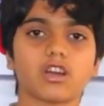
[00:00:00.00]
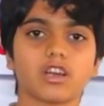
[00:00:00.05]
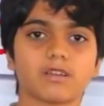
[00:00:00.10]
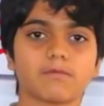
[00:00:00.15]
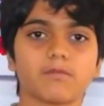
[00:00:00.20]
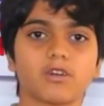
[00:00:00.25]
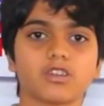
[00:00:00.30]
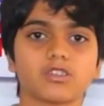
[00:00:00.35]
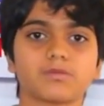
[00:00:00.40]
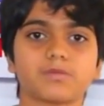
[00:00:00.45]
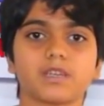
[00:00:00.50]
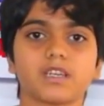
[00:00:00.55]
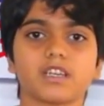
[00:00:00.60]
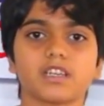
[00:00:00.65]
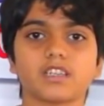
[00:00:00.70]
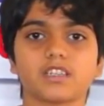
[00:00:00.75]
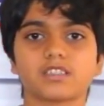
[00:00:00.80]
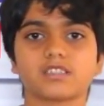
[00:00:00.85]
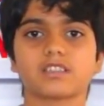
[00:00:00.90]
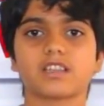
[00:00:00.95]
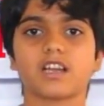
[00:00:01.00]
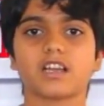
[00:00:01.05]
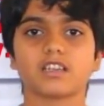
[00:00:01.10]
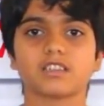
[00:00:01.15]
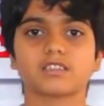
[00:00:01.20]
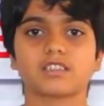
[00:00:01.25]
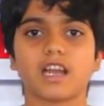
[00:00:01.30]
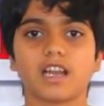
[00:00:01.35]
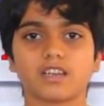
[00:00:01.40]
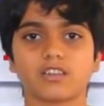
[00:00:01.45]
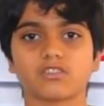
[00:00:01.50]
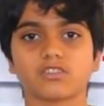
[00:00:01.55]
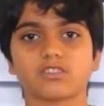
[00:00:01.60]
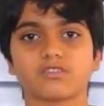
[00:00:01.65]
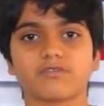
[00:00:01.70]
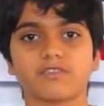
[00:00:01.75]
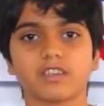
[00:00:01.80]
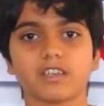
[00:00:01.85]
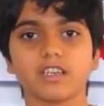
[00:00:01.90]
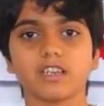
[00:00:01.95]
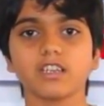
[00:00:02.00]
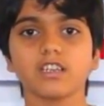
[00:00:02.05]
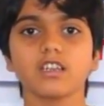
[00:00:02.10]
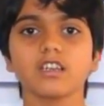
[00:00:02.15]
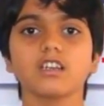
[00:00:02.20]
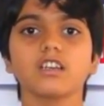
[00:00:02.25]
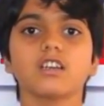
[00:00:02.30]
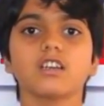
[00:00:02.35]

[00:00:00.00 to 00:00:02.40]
atmosphere is stratosphere.